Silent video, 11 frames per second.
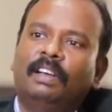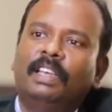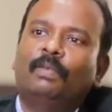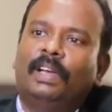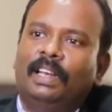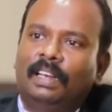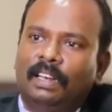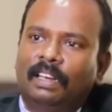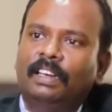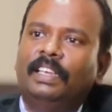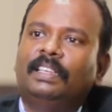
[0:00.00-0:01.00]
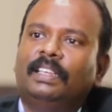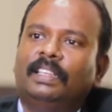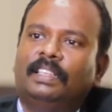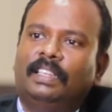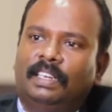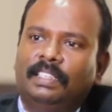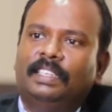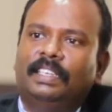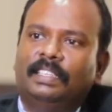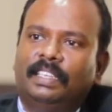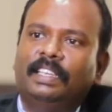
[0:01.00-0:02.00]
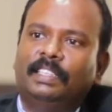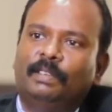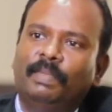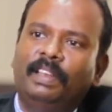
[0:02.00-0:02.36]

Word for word: Earning while learning. So that is a uh, thing.